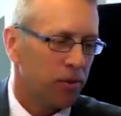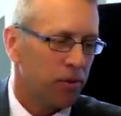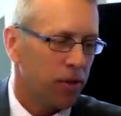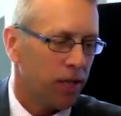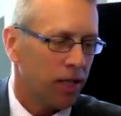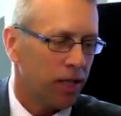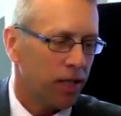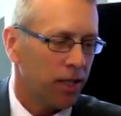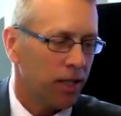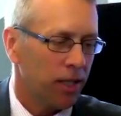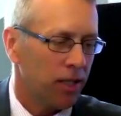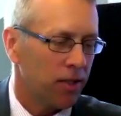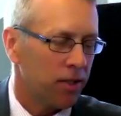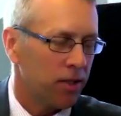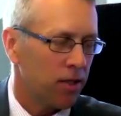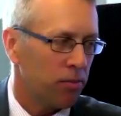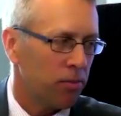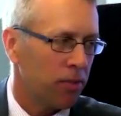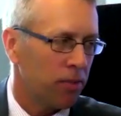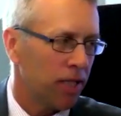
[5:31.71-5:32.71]
product, I think it's
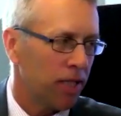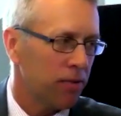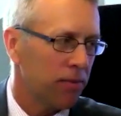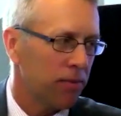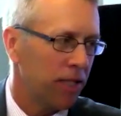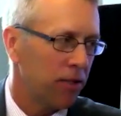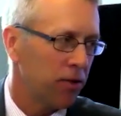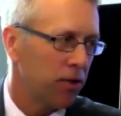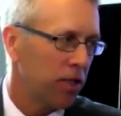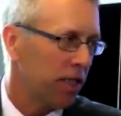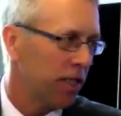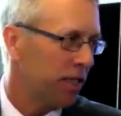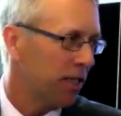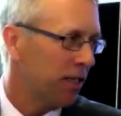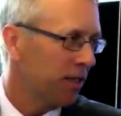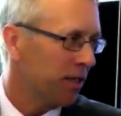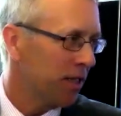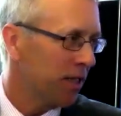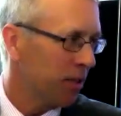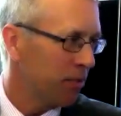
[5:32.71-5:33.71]
called
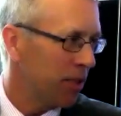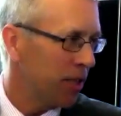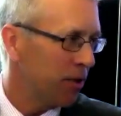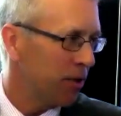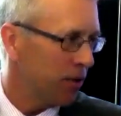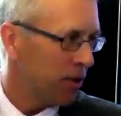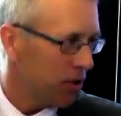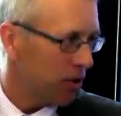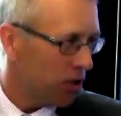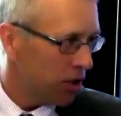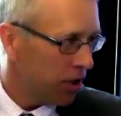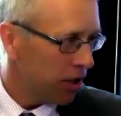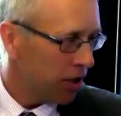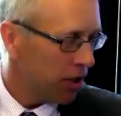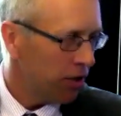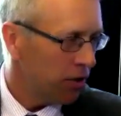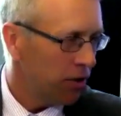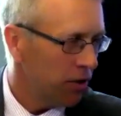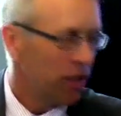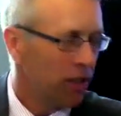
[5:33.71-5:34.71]
plasminogen, coming out this
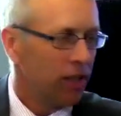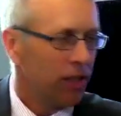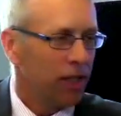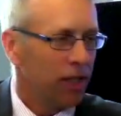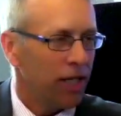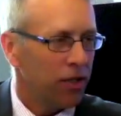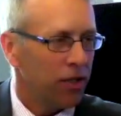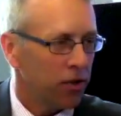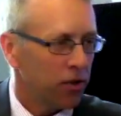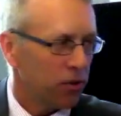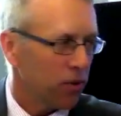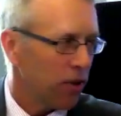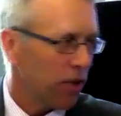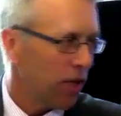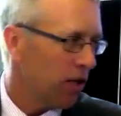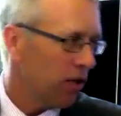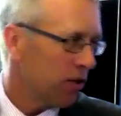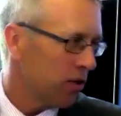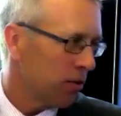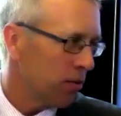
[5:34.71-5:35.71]
year, and their
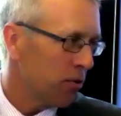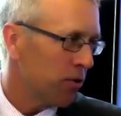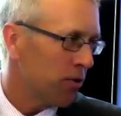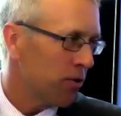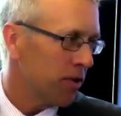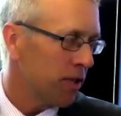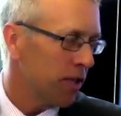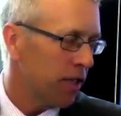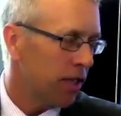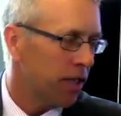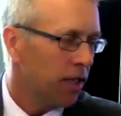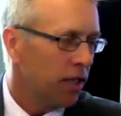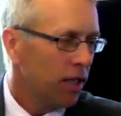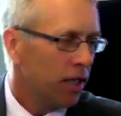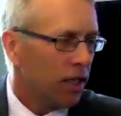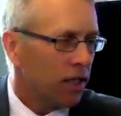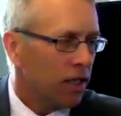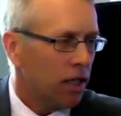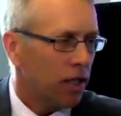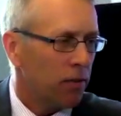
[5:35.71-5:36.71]
trials are proceeding.
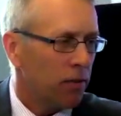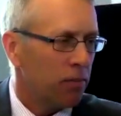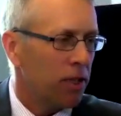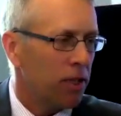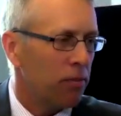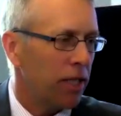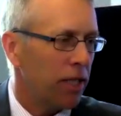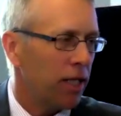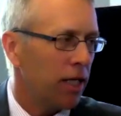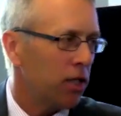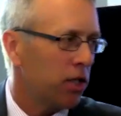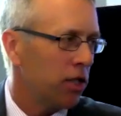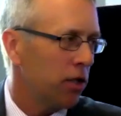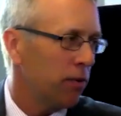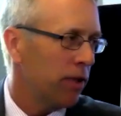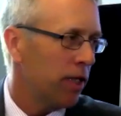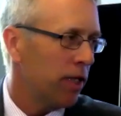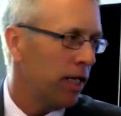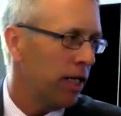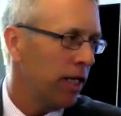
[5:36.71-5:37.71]
The big issue
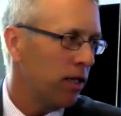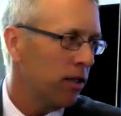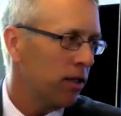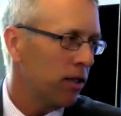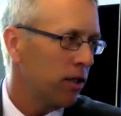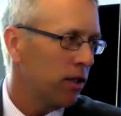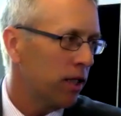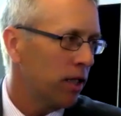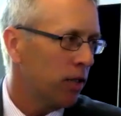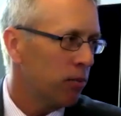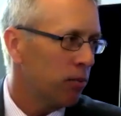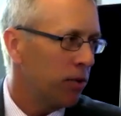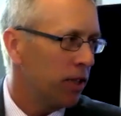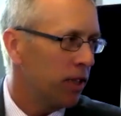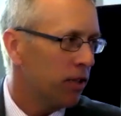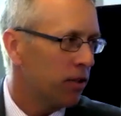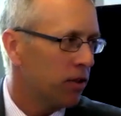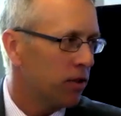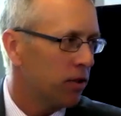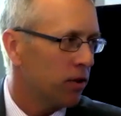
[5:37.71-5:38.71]
with any healthcare
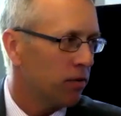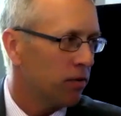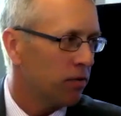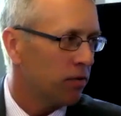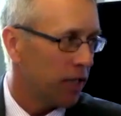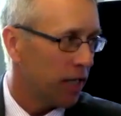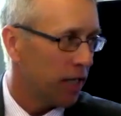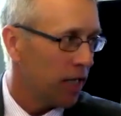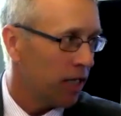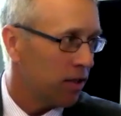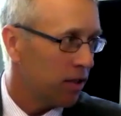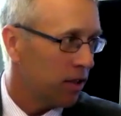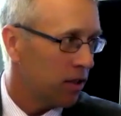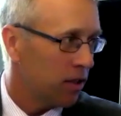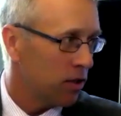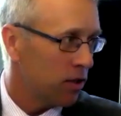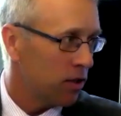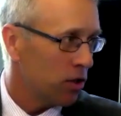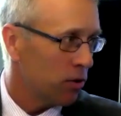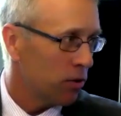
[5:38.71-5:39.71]
company is their
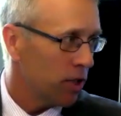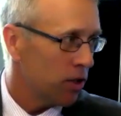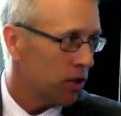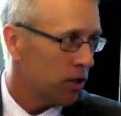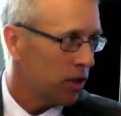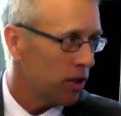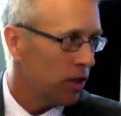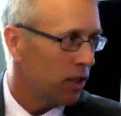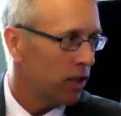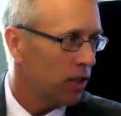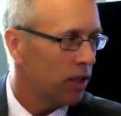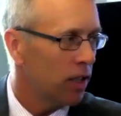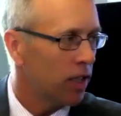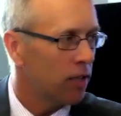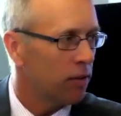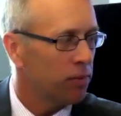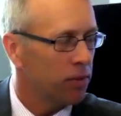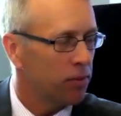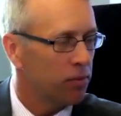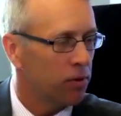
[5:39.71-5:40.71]
financing situation, and a
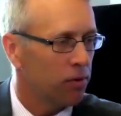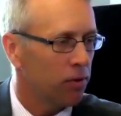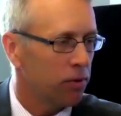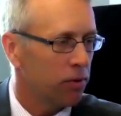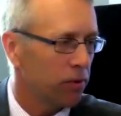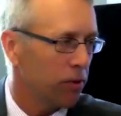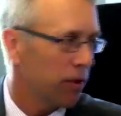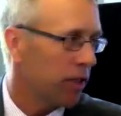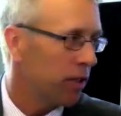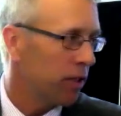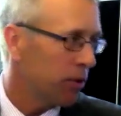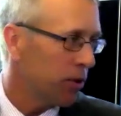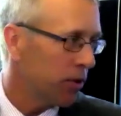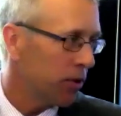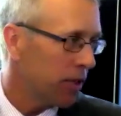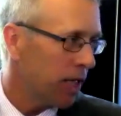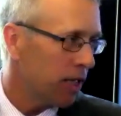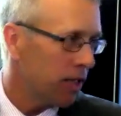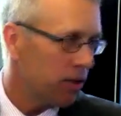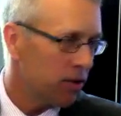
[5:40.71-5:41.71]
lot of people were worried about
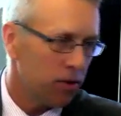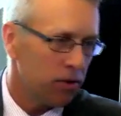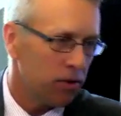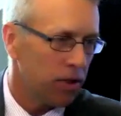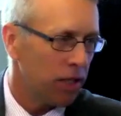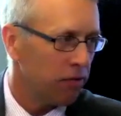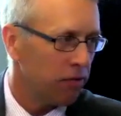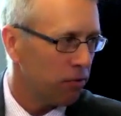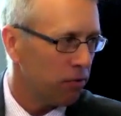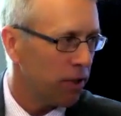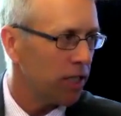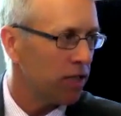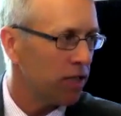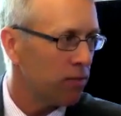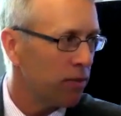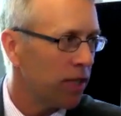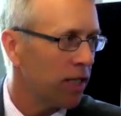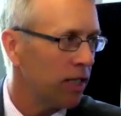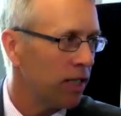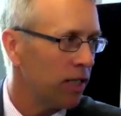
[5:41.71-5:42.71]
that. So they've
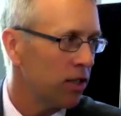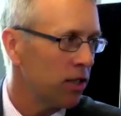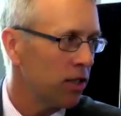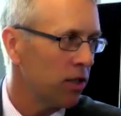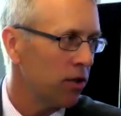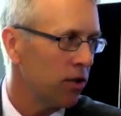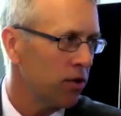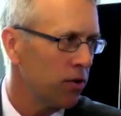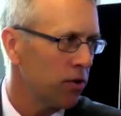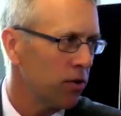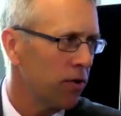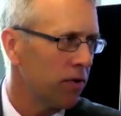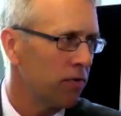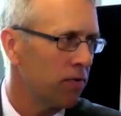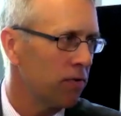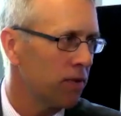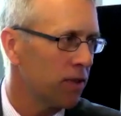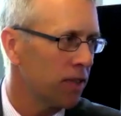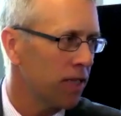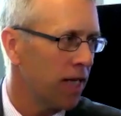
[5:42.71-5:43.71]
raised money this year, sort of
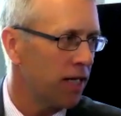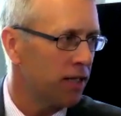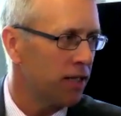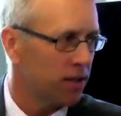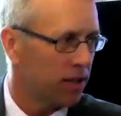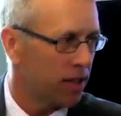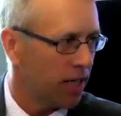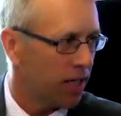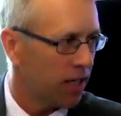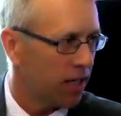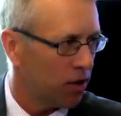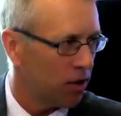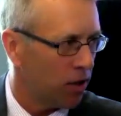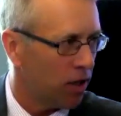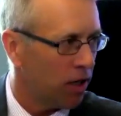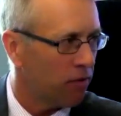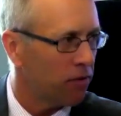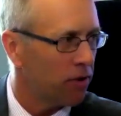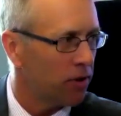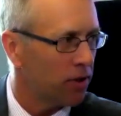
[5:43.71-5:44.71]
takes that
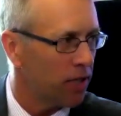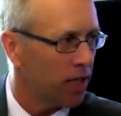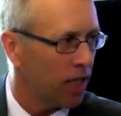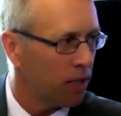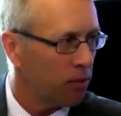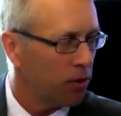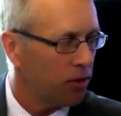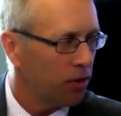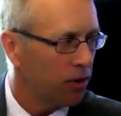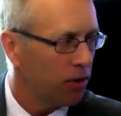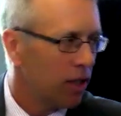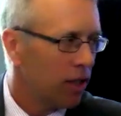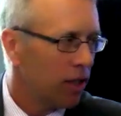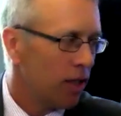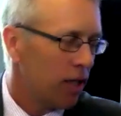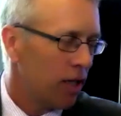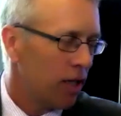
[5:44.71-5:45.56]
off the table.